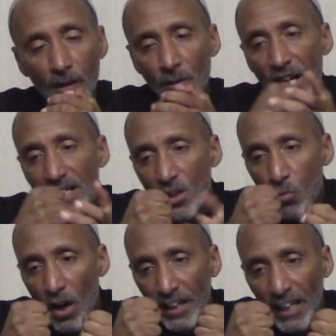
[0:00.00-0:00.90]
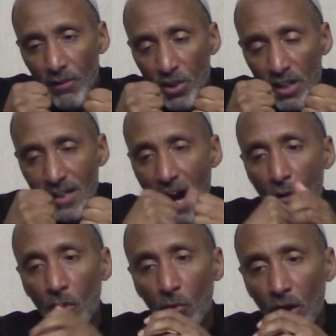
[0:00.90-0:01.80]
This is what gives us
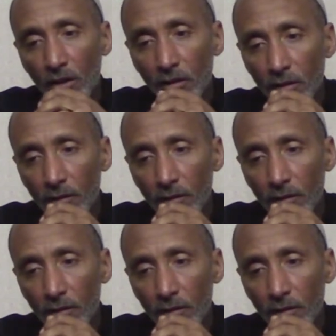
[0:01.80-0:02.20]
our what?